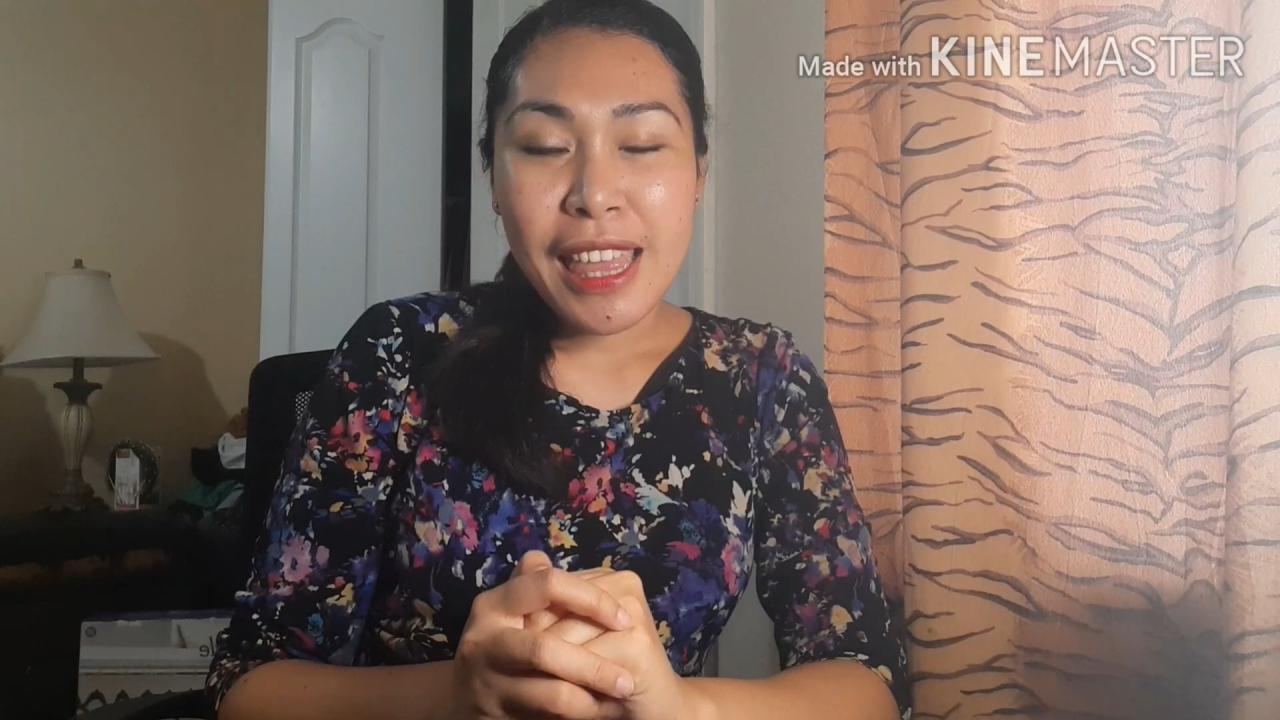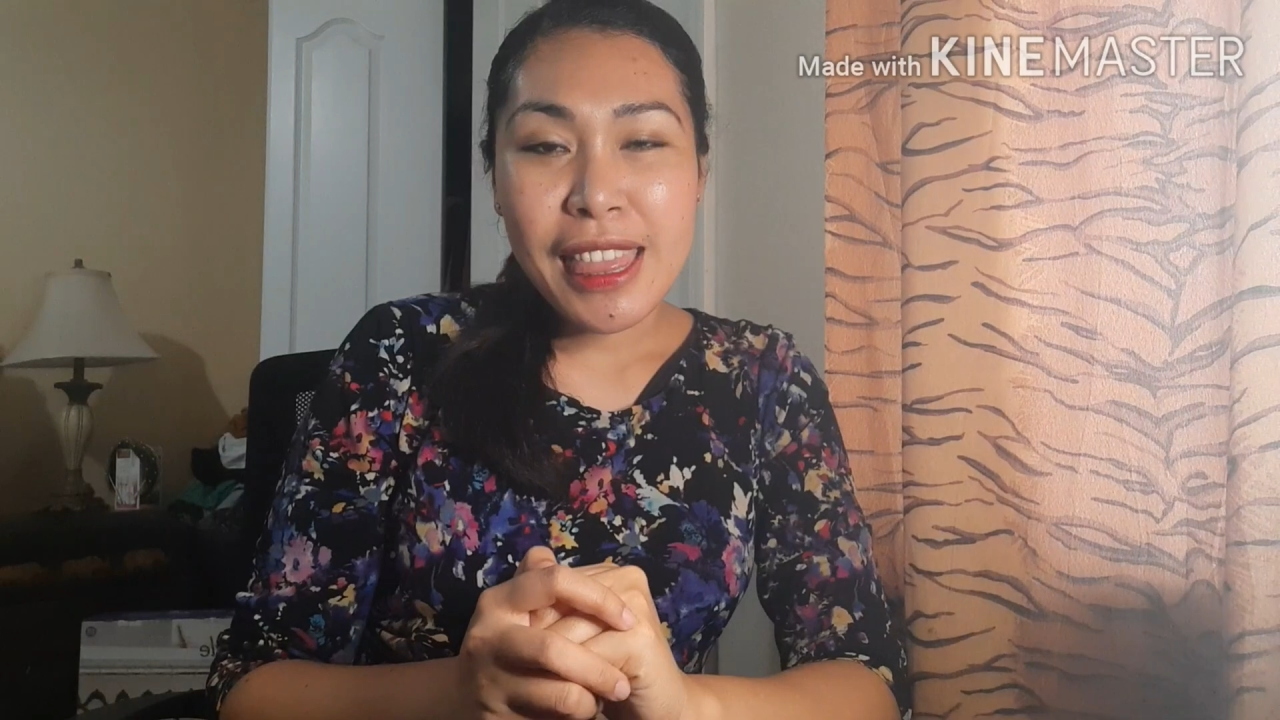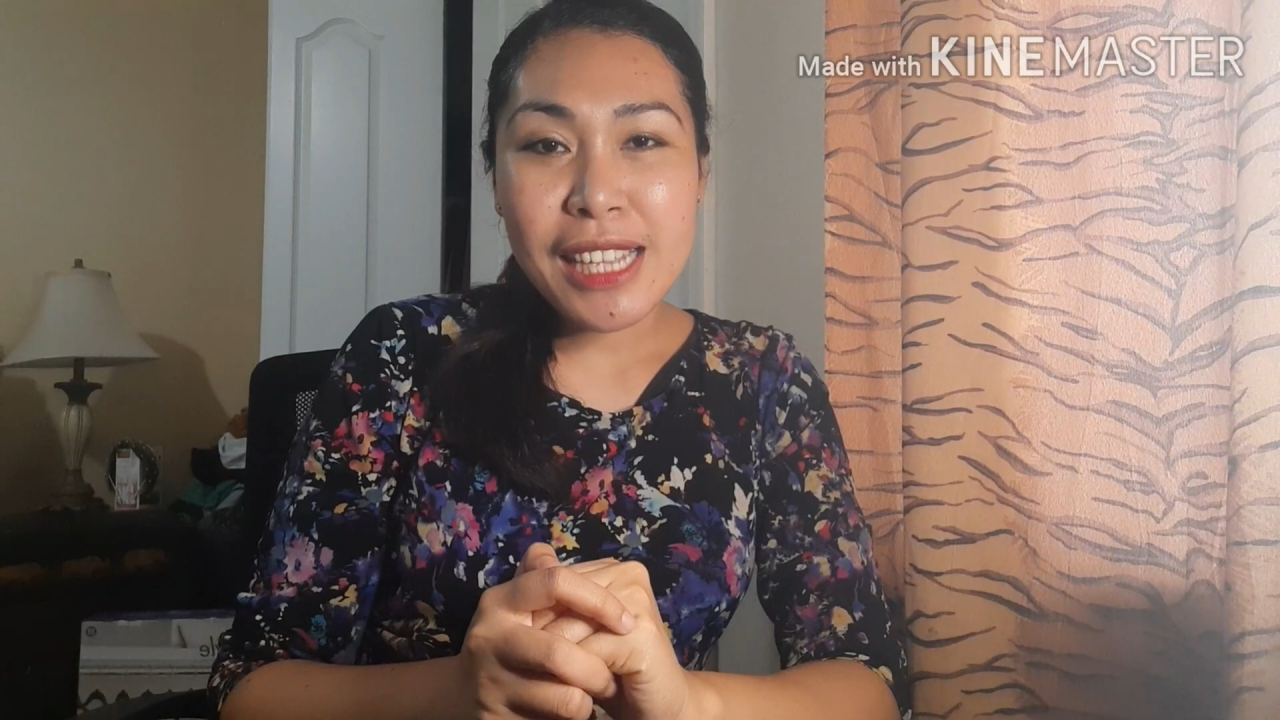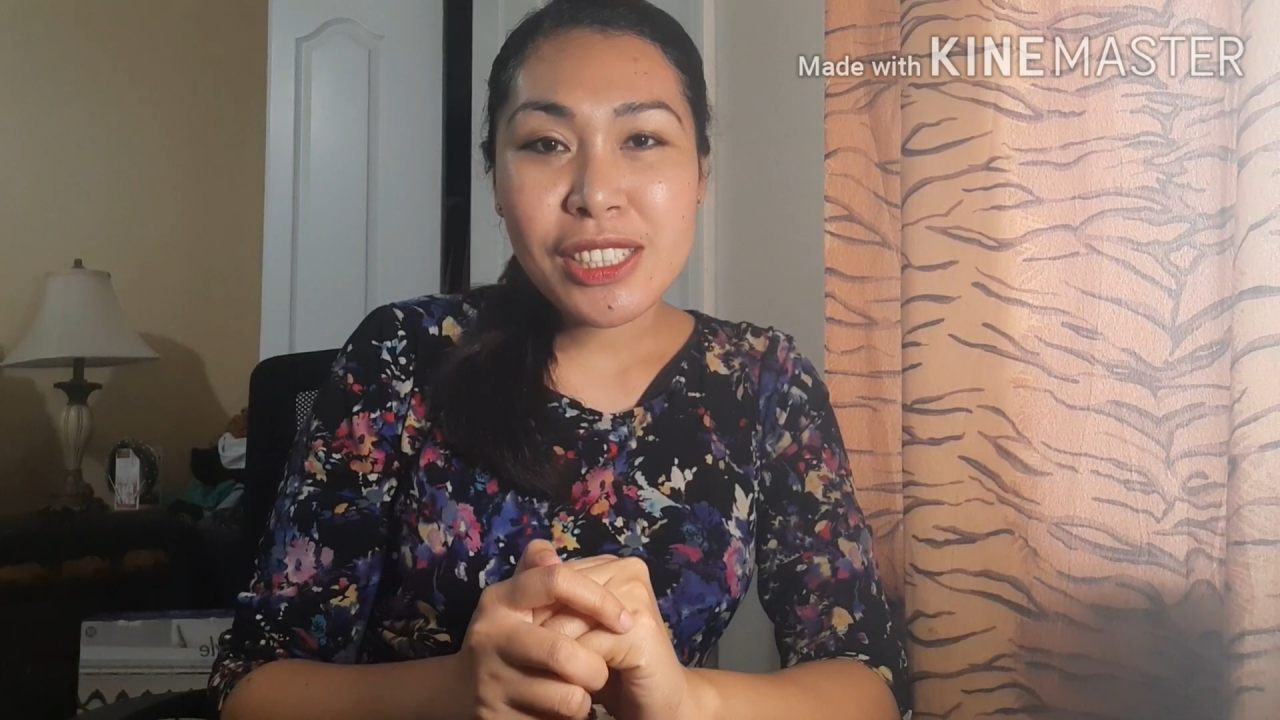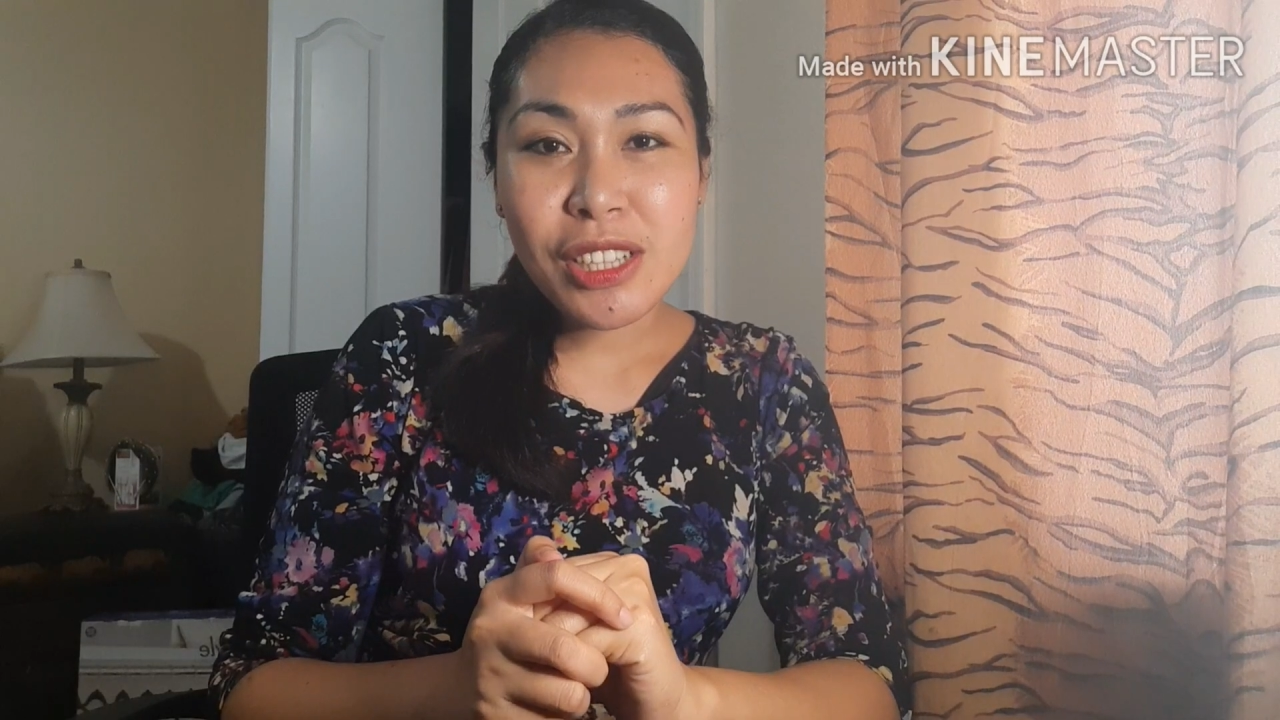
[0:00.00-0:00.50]

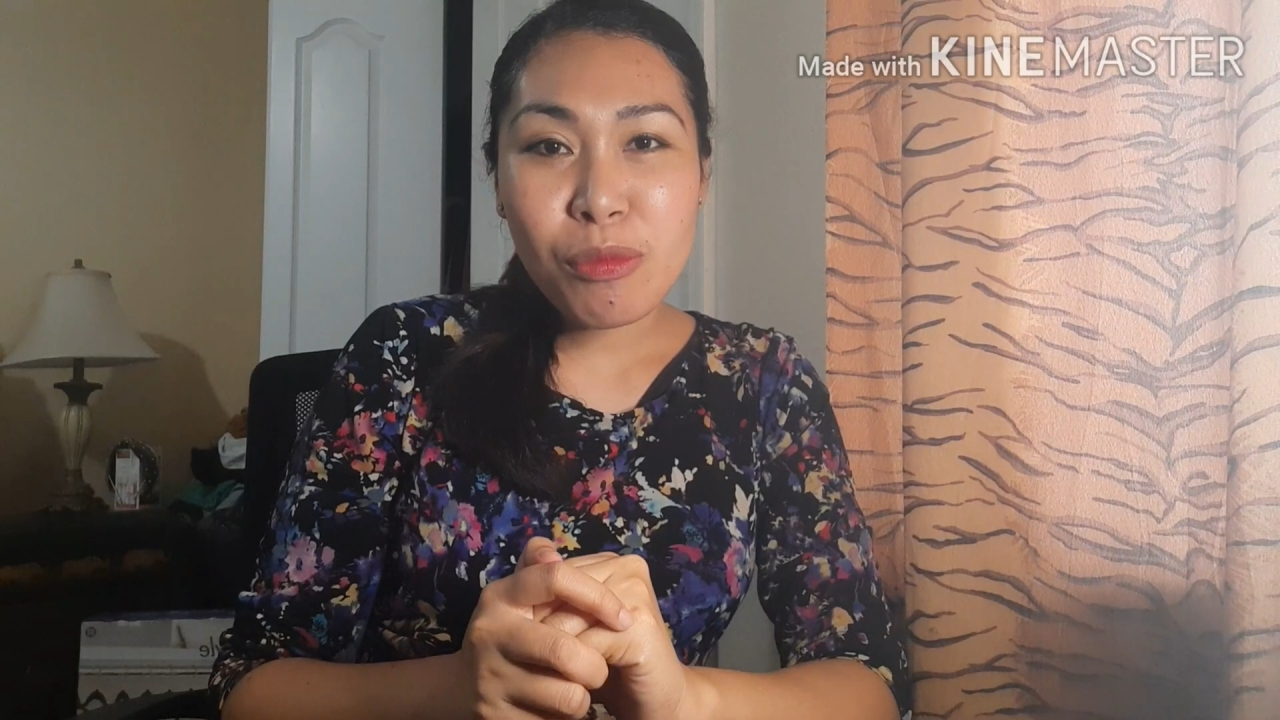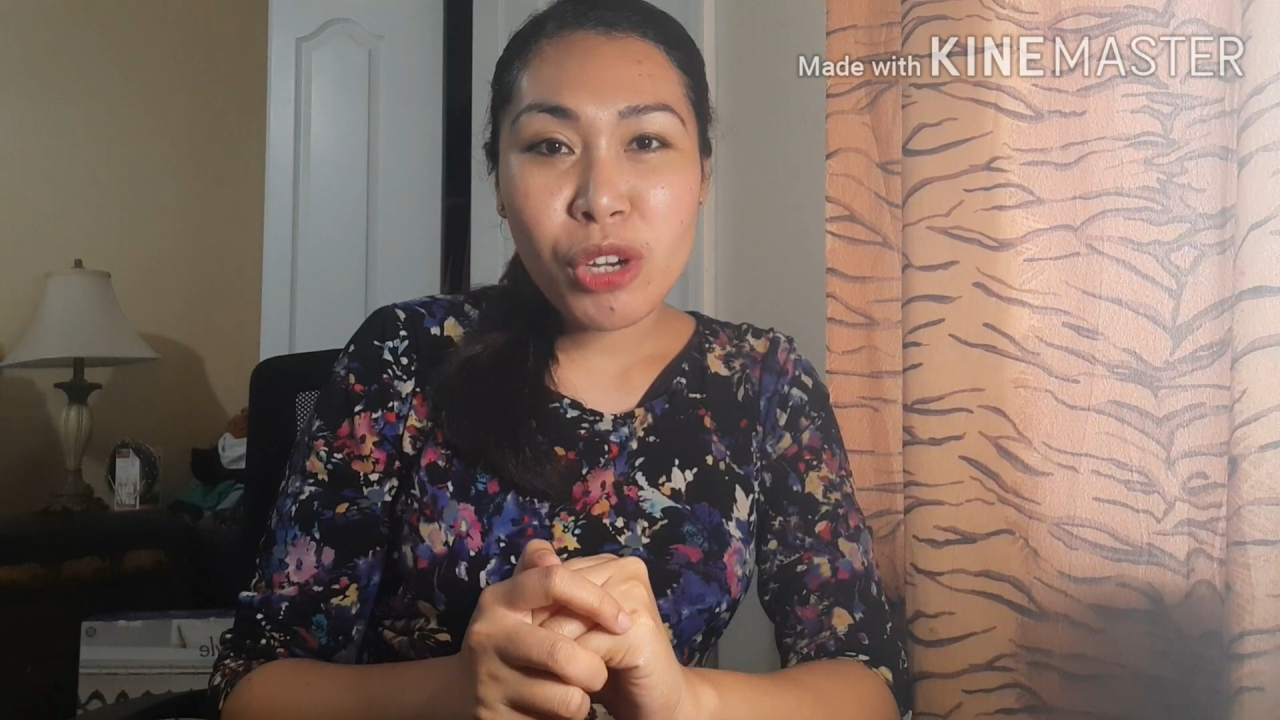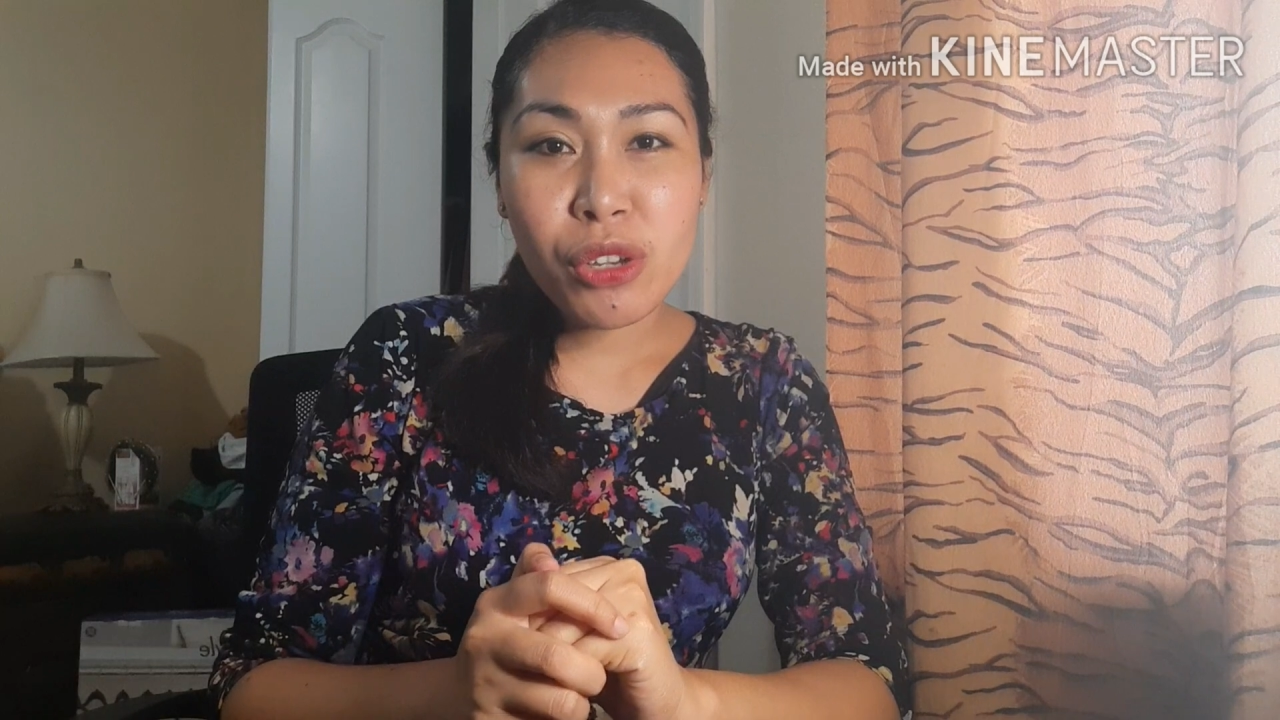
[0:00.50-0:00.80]
This time we're